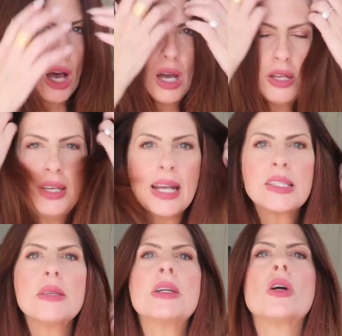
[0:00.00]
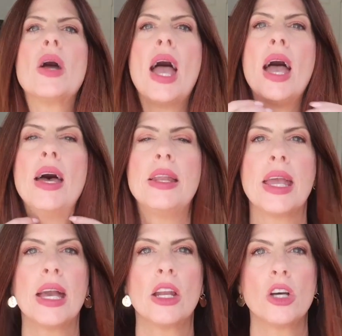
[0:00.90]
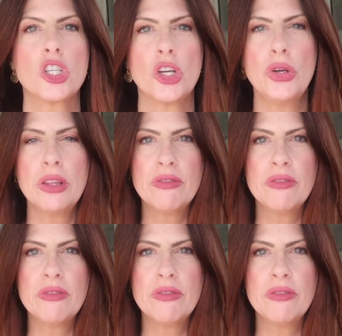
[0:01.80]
Next, let me go ahead and I'll show you